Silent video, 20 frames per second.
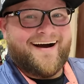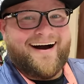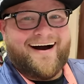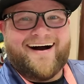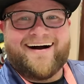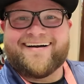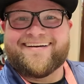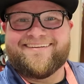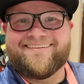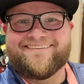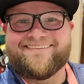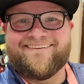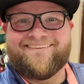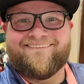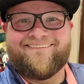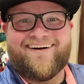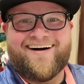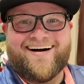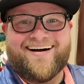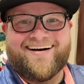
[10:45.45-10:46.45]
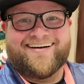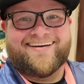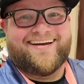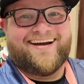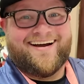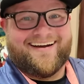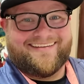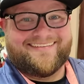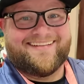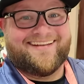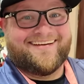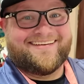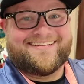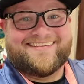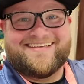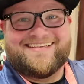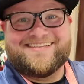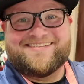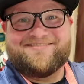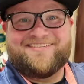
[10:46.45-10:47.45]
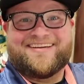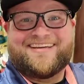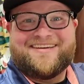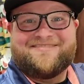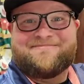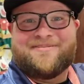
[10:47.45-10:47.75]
I don't know why I like these Mickey